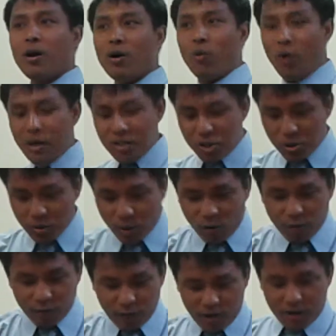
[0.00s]
Once you go
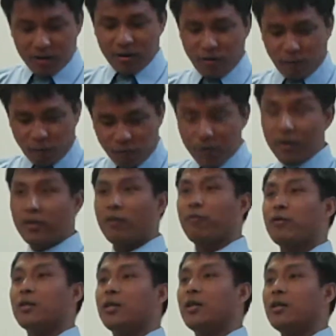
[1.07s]
further
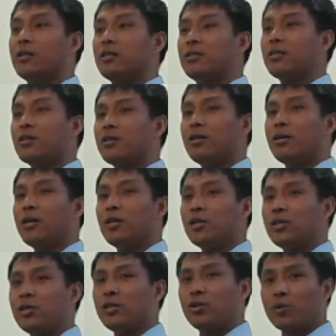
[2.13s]
from the earth,
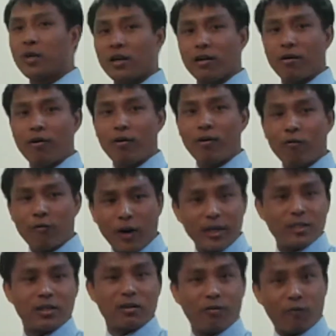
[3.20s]
you get
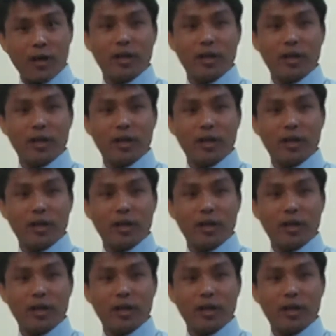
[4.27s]
frightened,